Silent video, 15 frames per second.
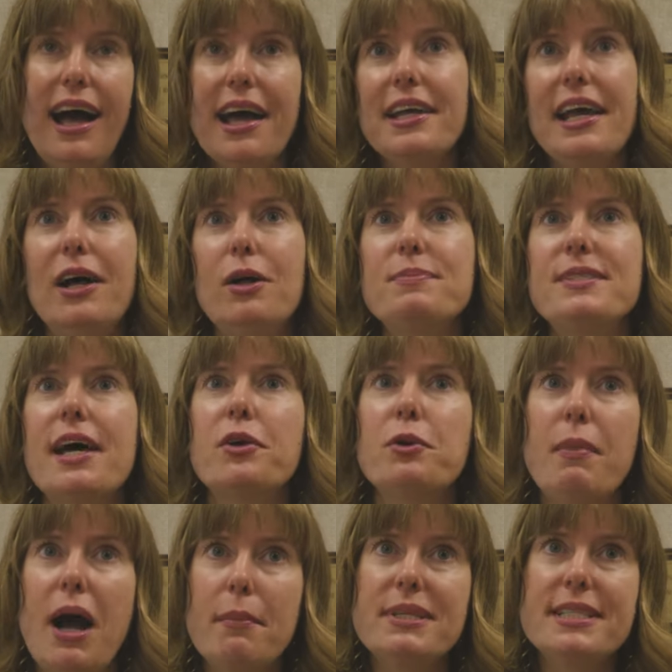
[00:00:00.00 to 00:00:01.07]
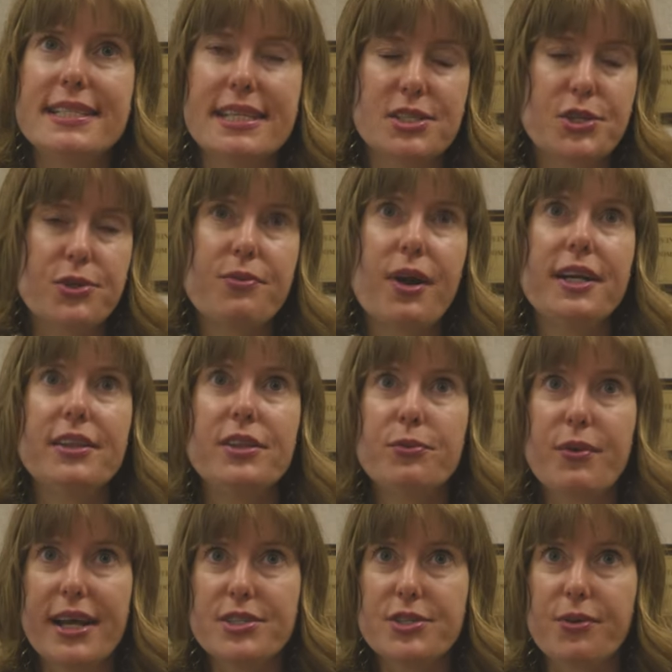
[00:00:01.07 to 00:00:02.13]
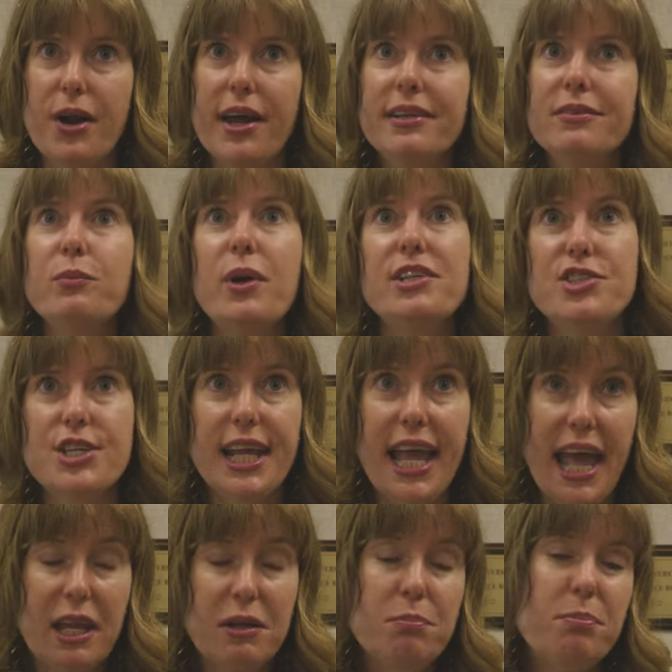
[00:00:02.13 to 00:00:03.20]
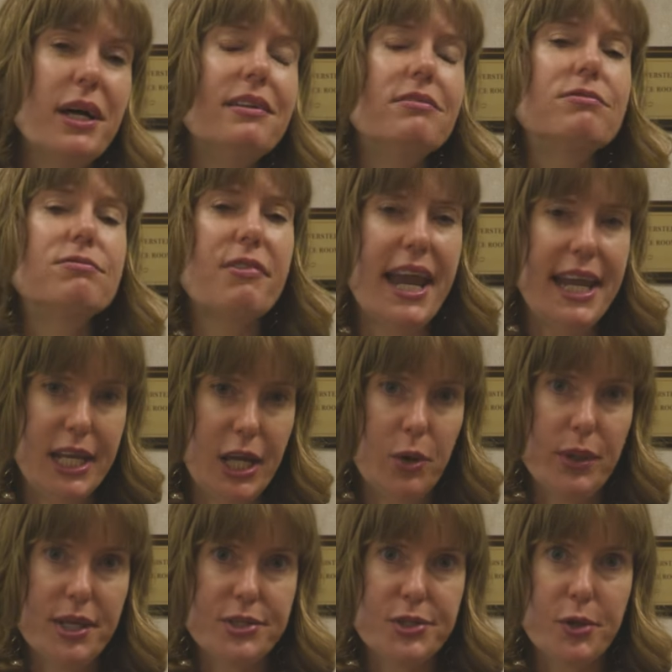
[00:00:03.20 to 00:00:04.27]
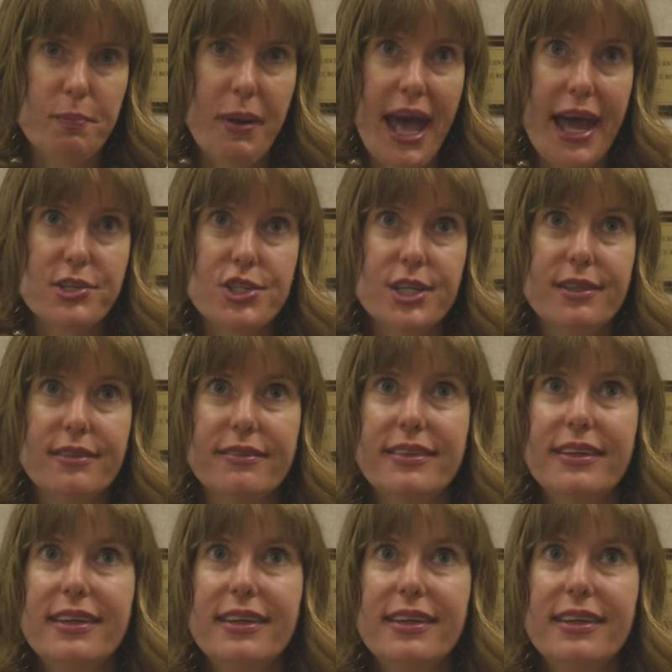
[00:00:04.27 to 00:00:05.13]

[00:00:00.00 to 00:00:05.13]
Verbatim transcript: Hana helps out her mom and sister running the restaurant when she can, but radio is her passion.